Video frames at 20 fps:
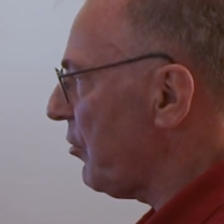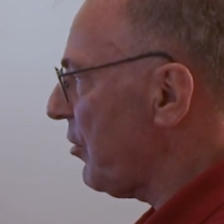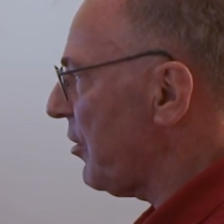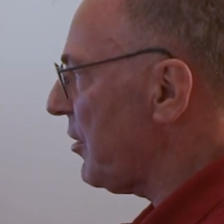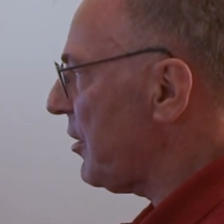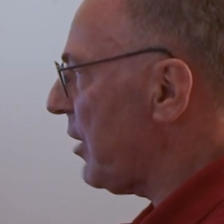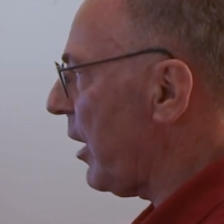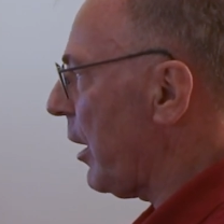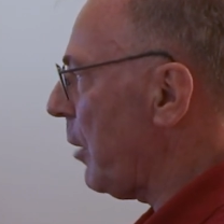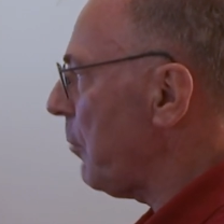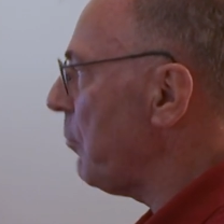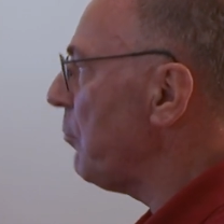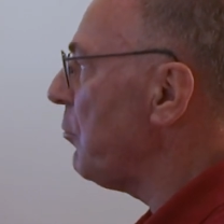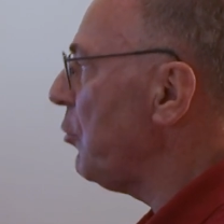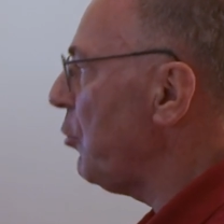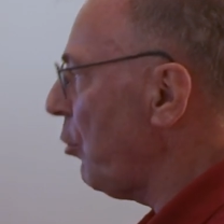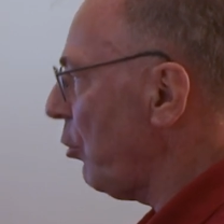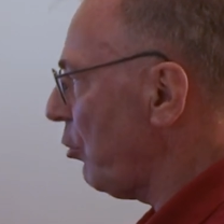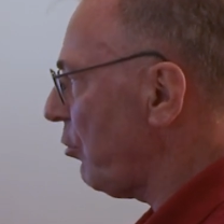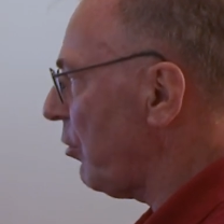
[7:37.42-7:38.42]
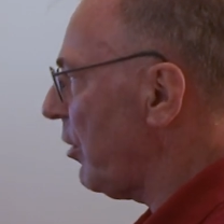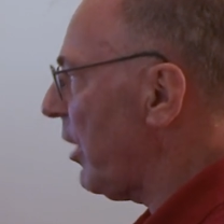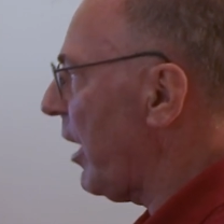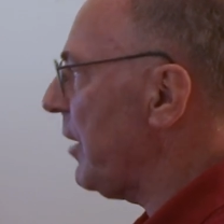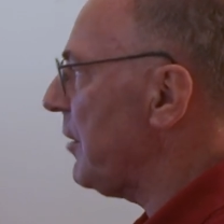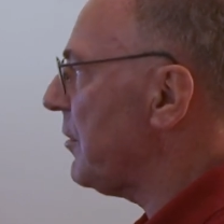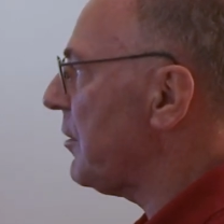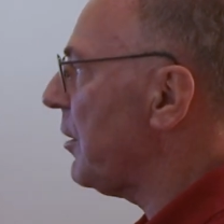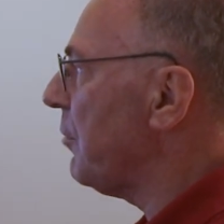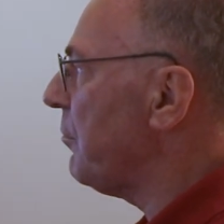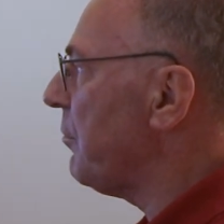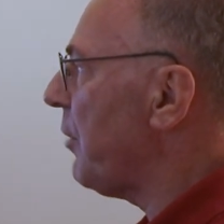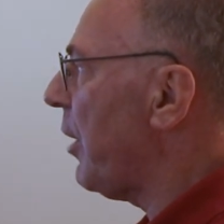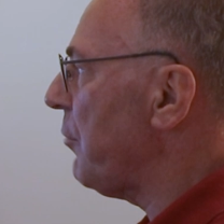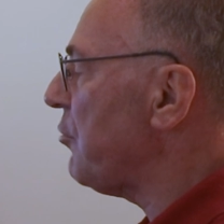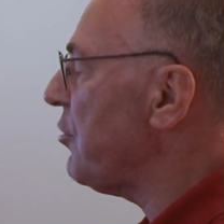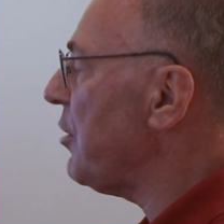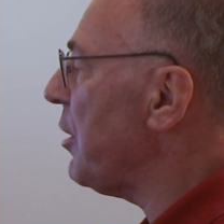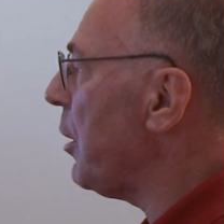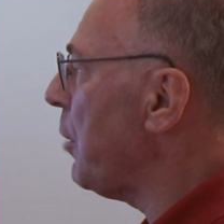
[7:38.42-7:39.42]
the same, neutralizing
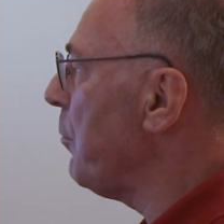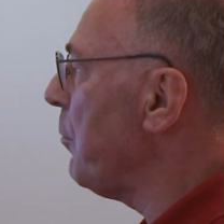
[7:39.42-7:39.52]
5G